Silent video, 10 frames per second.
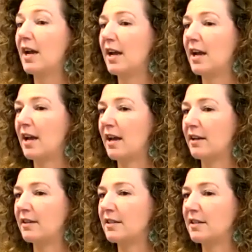
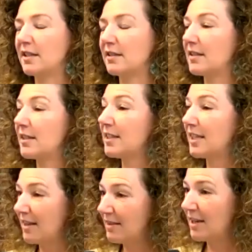And this is the
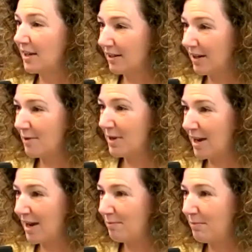10th year coming
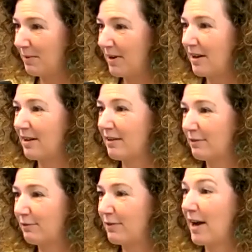up
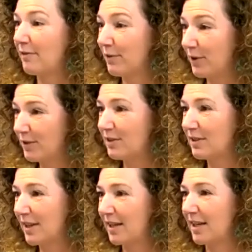of efforts,
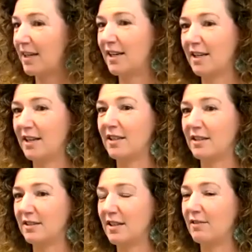and it
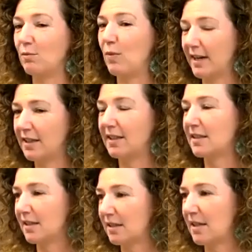is a wildly
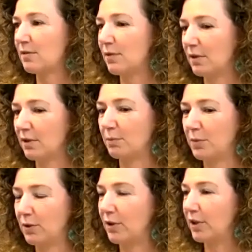successful
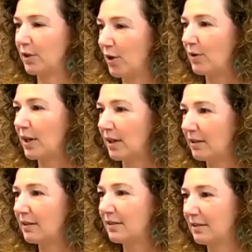computer and coding
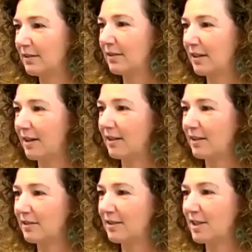
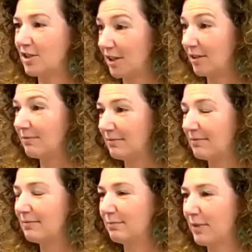teaching
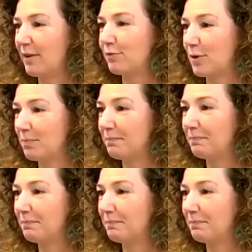platform.